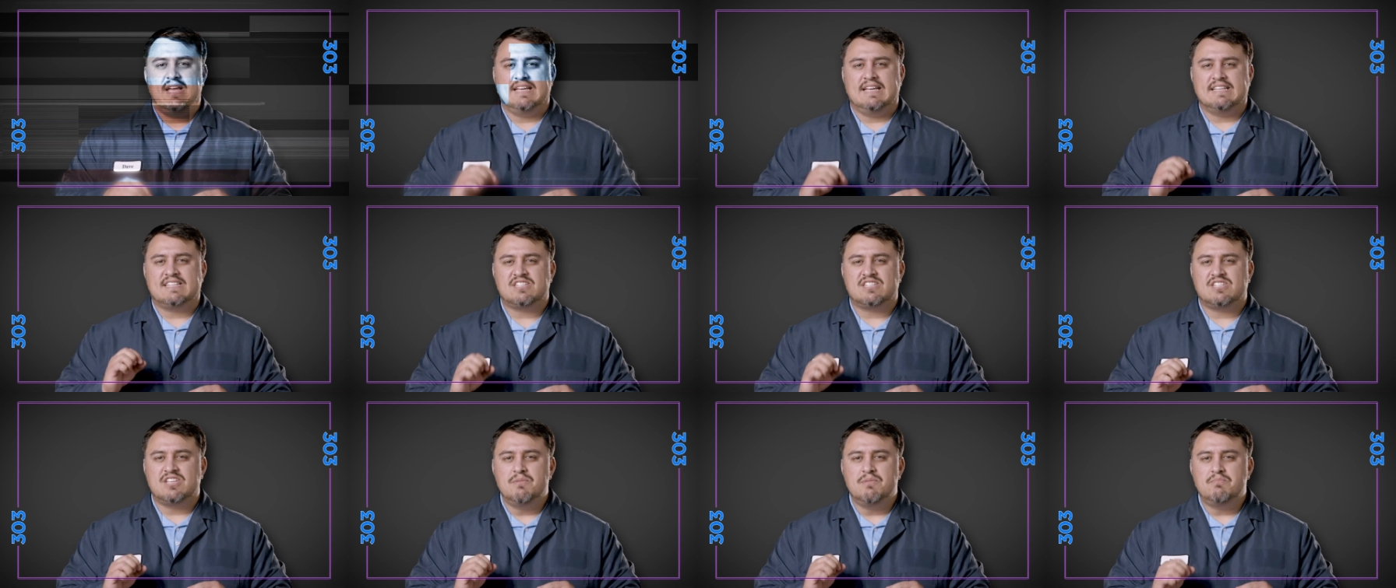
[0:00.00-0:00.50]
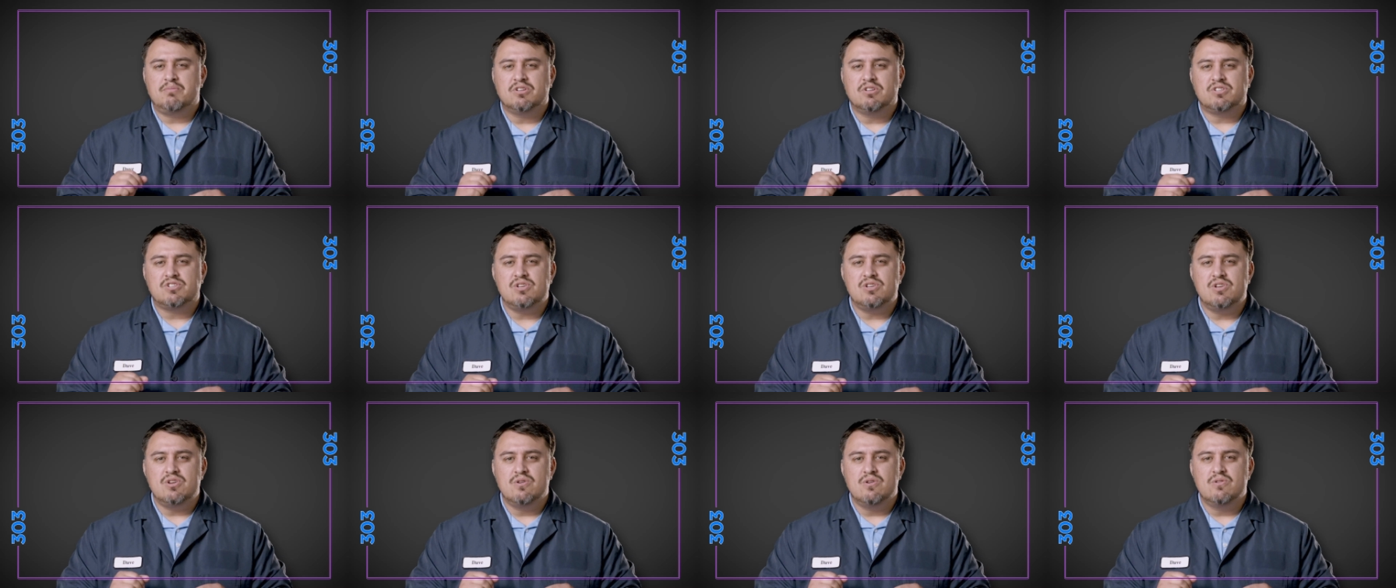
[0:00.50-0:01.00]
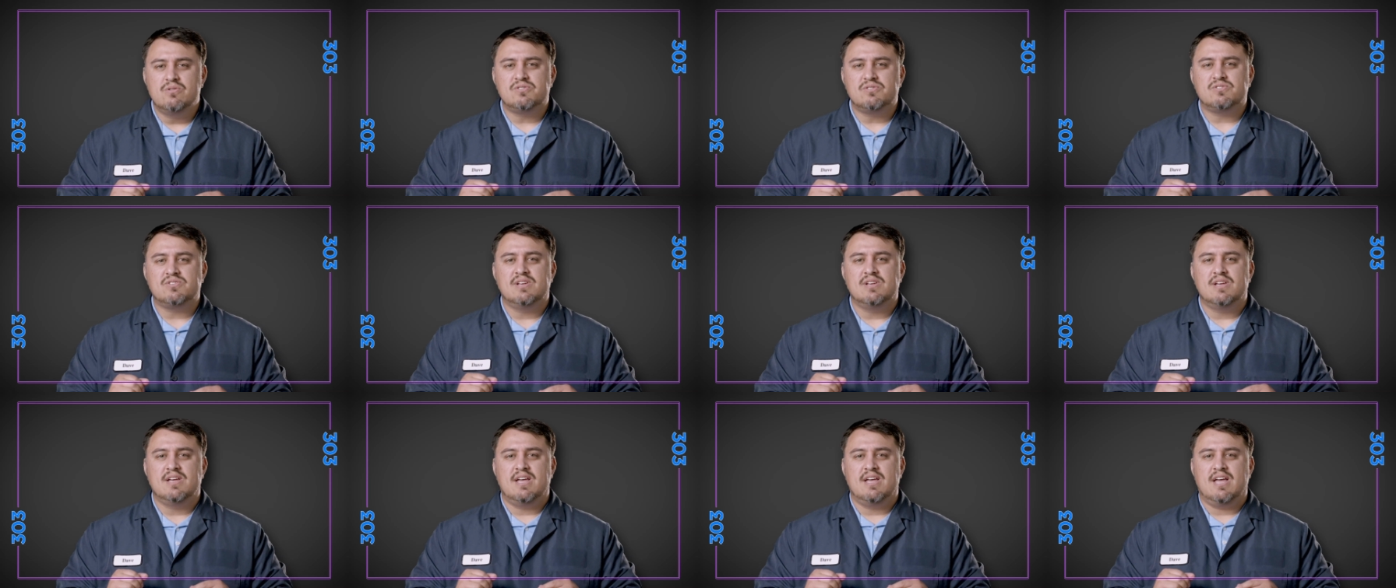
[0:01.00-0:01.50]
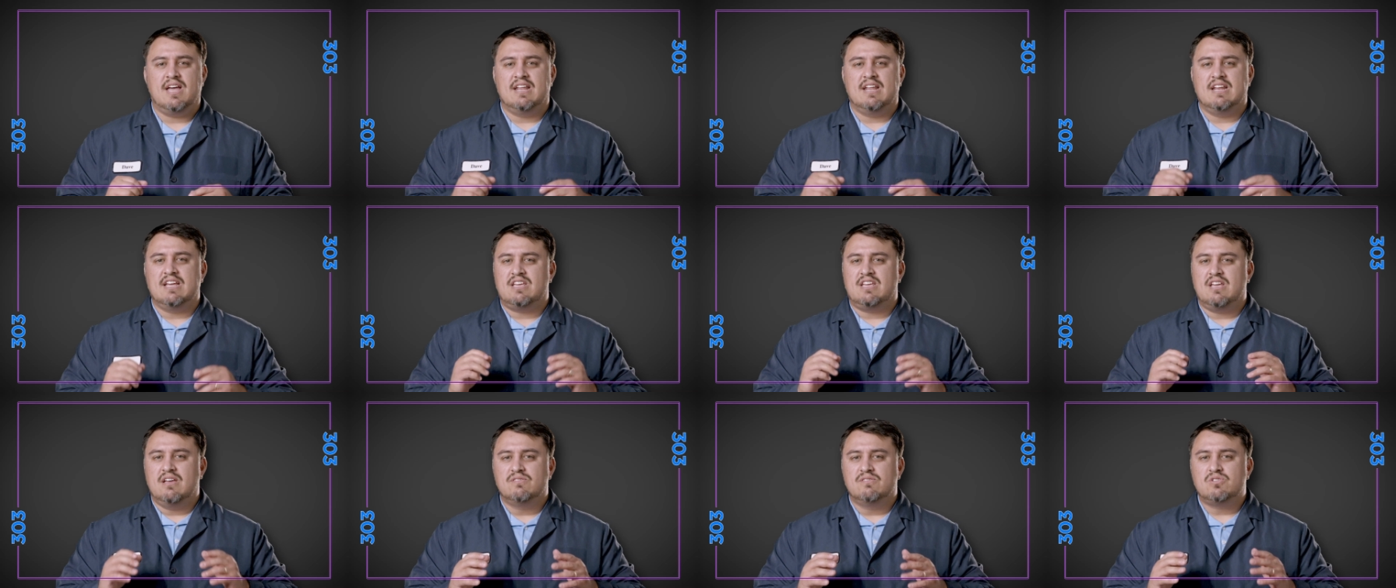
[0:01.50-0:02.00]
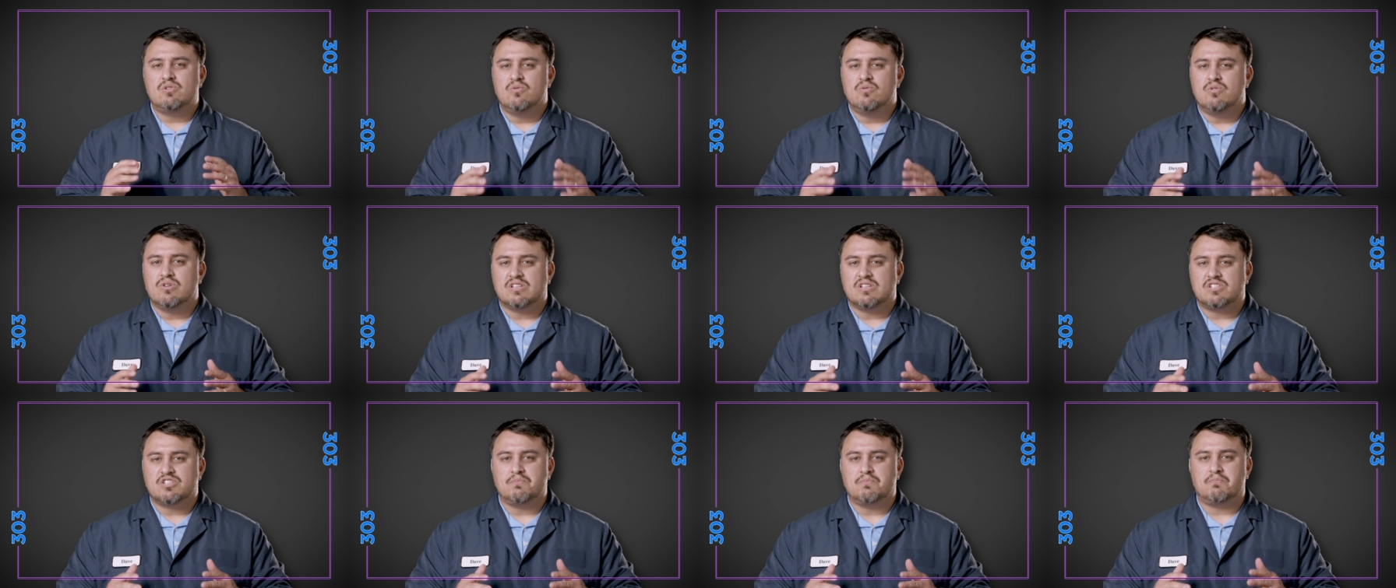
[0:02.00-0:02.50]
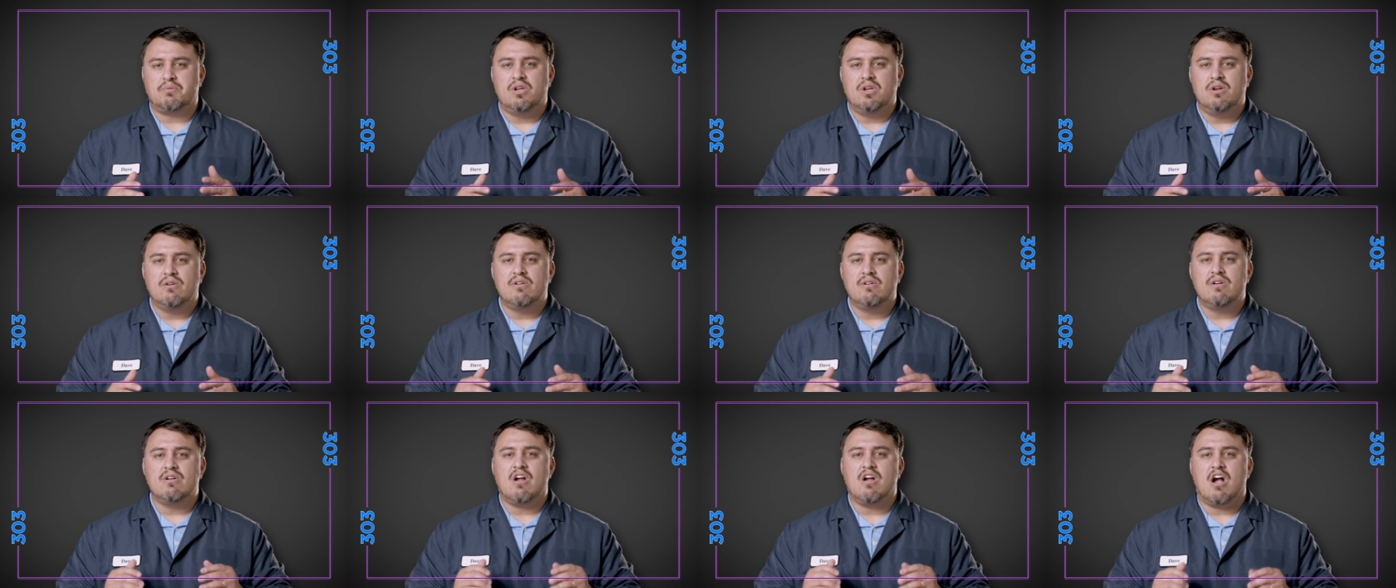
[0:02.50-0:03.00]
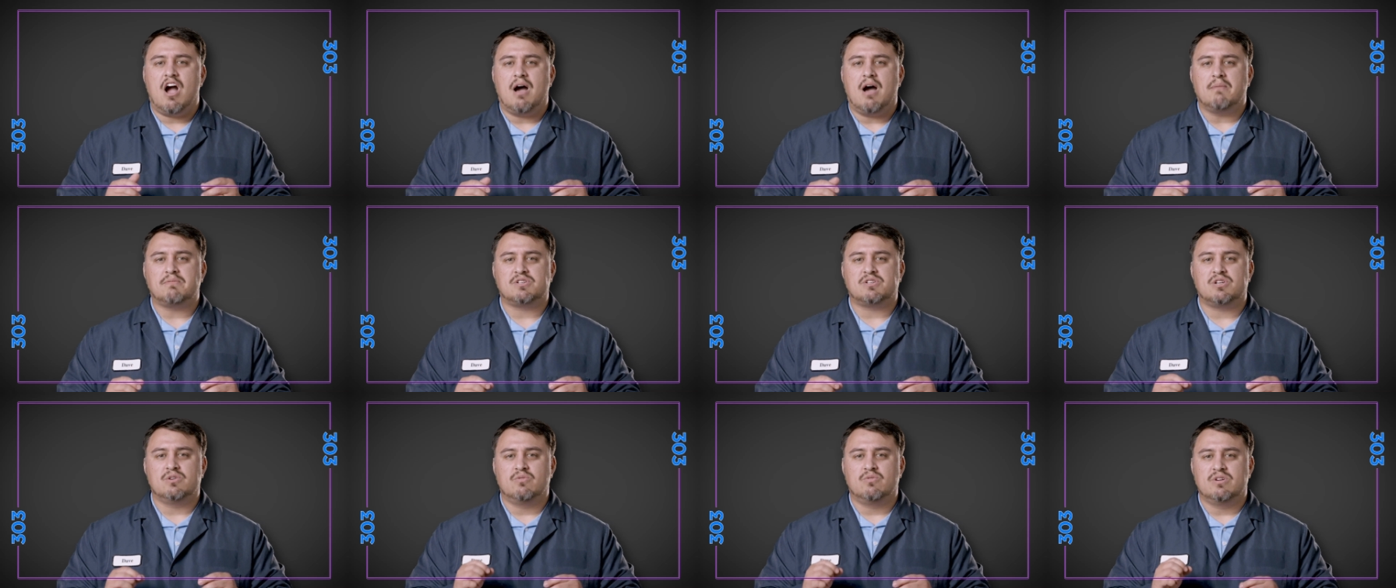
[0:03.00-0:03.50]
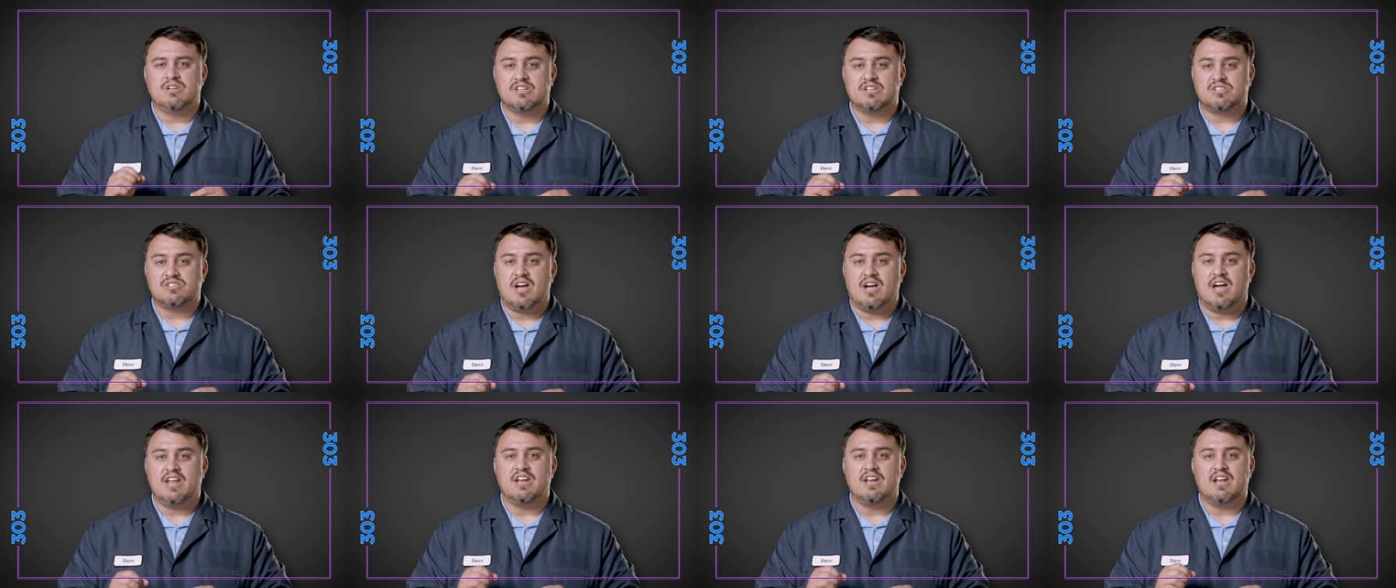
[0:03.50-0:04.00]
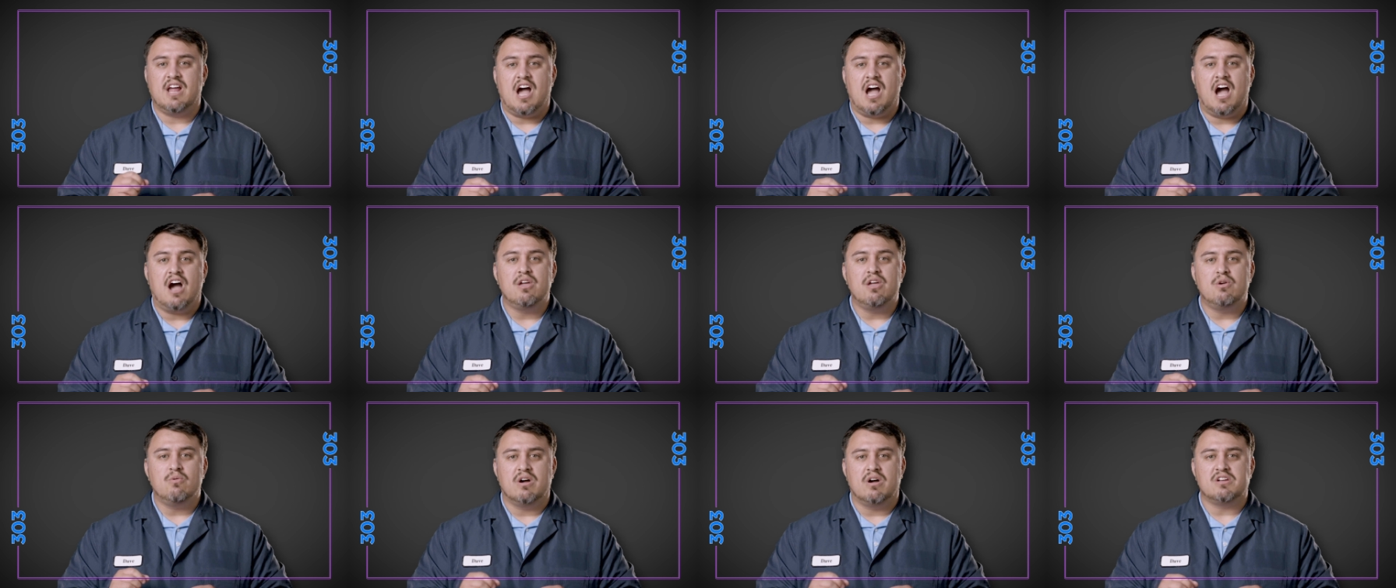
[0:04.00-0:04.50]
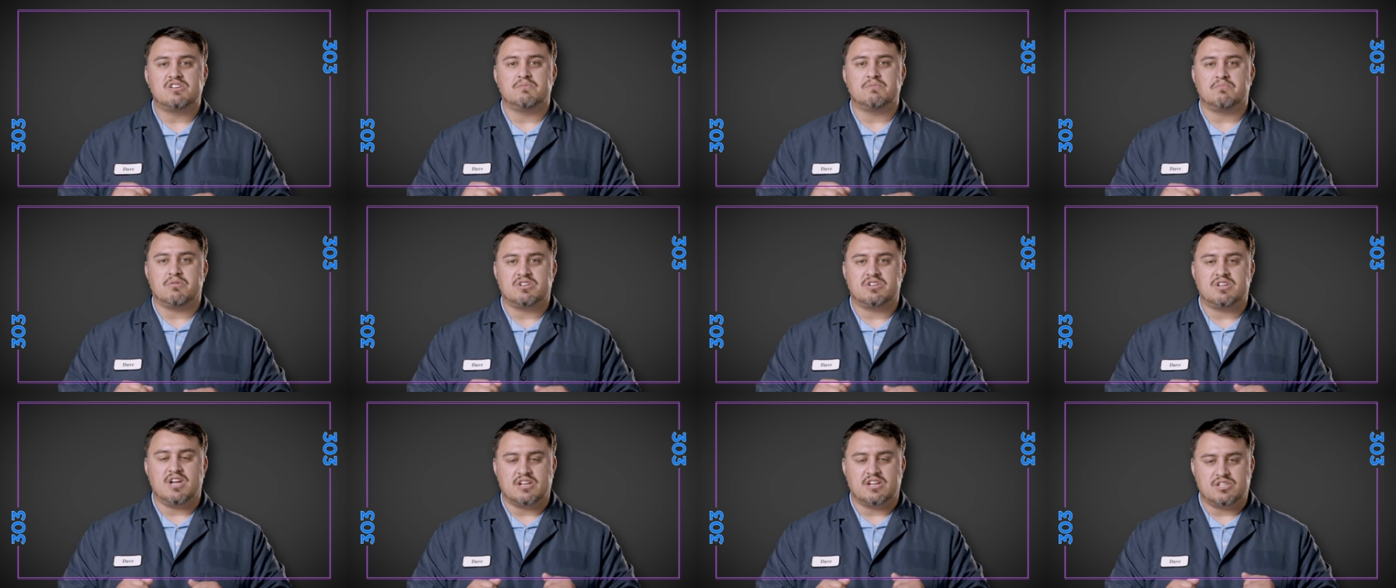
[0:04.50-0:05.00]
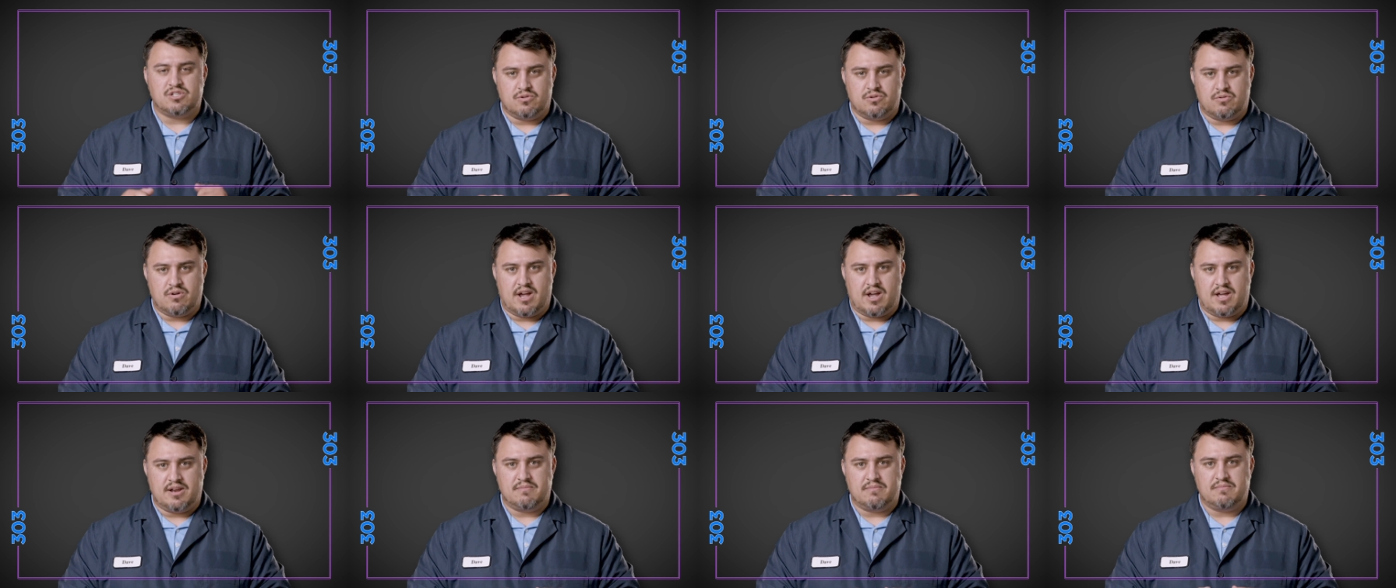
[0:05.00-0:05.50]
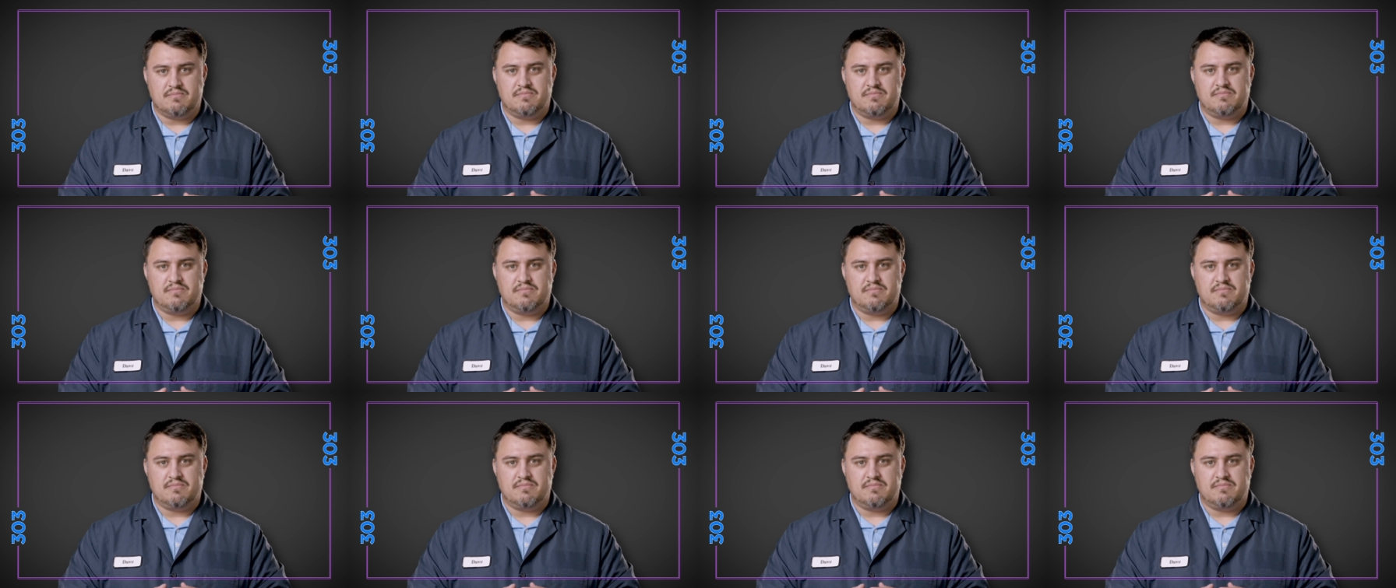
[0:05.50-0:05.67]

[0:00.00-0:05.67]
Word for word: It's simple to use, and it gives you a superior option when deciding how you want to protect your ride.